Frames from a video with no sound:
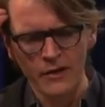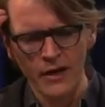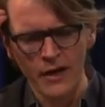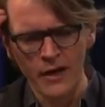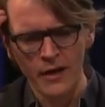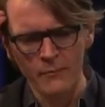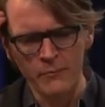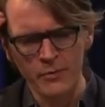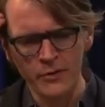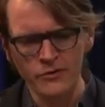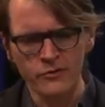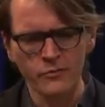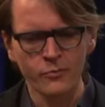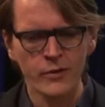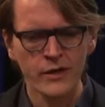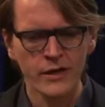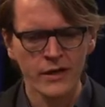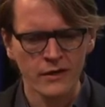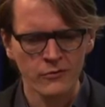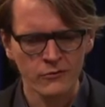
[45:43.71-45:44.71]
uh, but
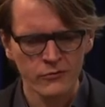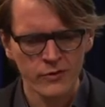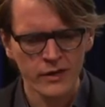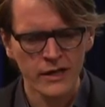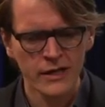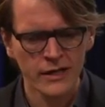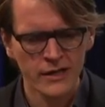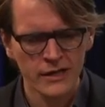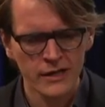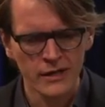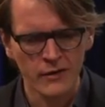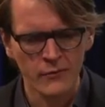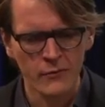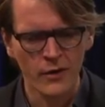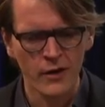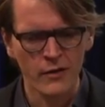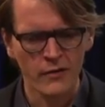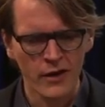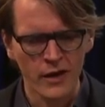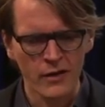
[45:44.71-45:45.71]
we can really
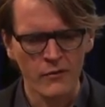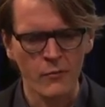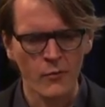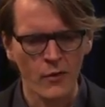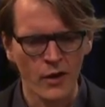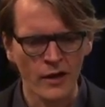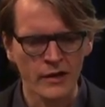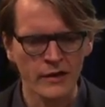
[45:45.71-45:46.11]
uh,